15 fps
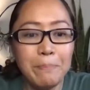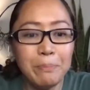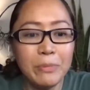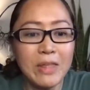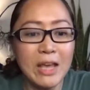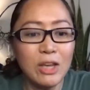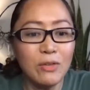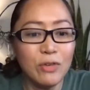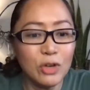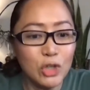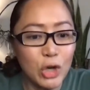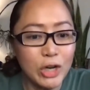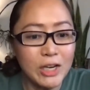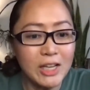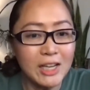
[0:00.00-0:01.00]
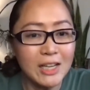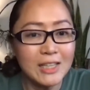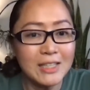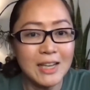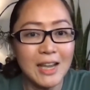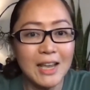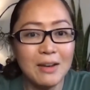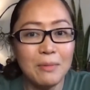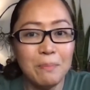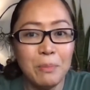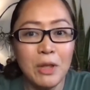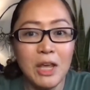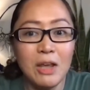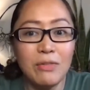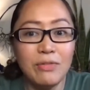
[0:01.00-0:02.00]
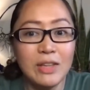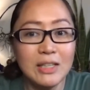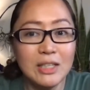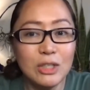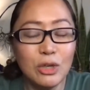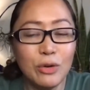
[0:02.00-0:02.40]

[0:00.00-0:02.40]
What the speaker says: thank you for joining us. And if this is